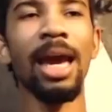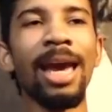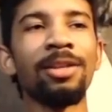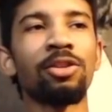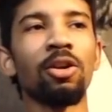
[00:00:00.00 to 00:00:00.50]

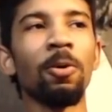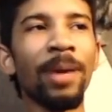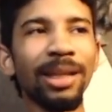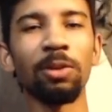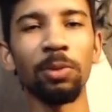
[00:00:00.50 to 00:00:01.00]
And so
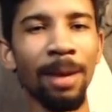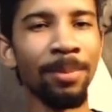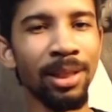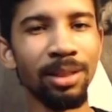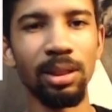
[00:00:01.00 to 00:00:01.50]
basically what that
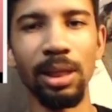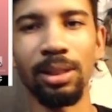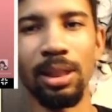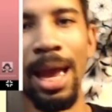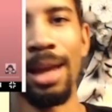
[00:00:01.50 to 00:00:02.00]
means is
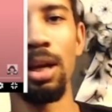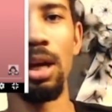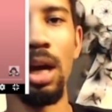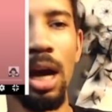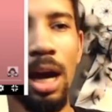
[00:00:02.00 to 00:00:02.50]
that
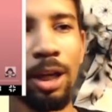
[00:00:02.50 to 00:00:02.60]
uh,